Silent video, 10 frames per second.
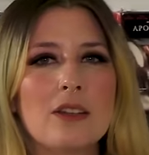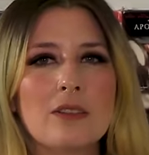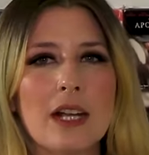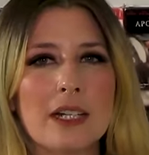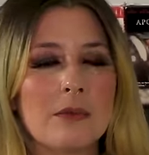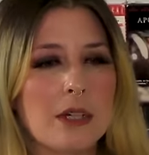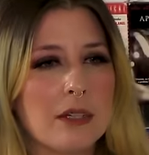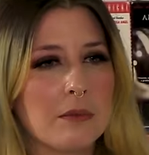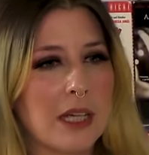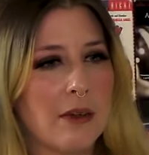also kind of
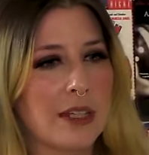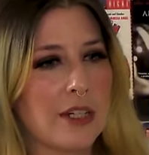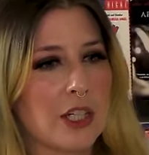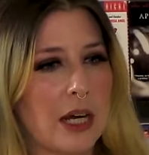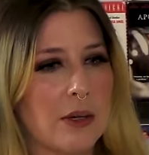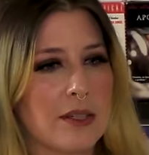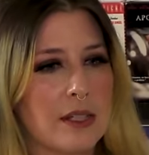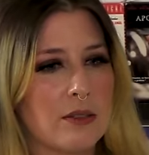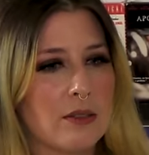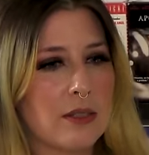weirded me out, that shower
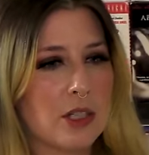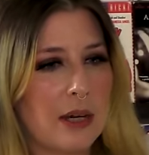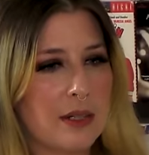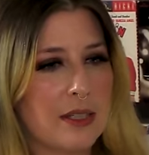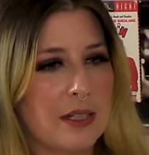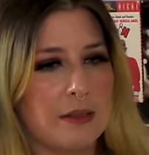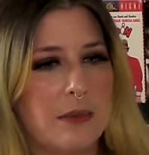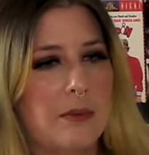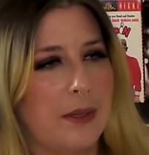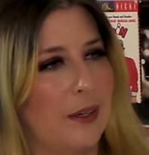scene. So the shower scene is
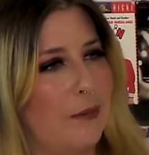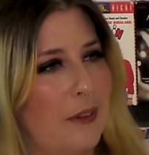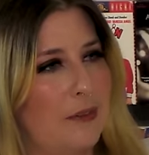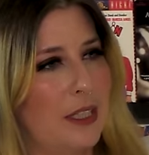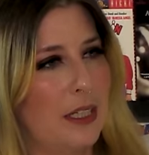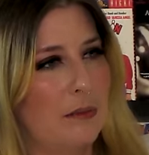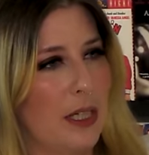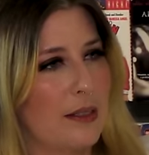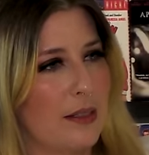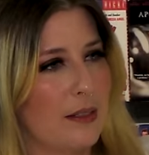maybe like 15
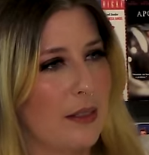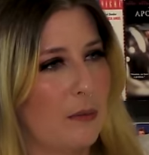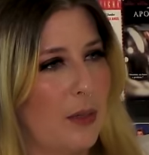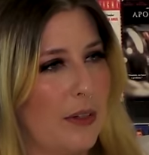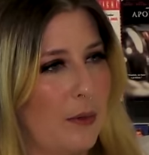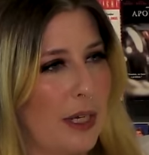minutes into the movie.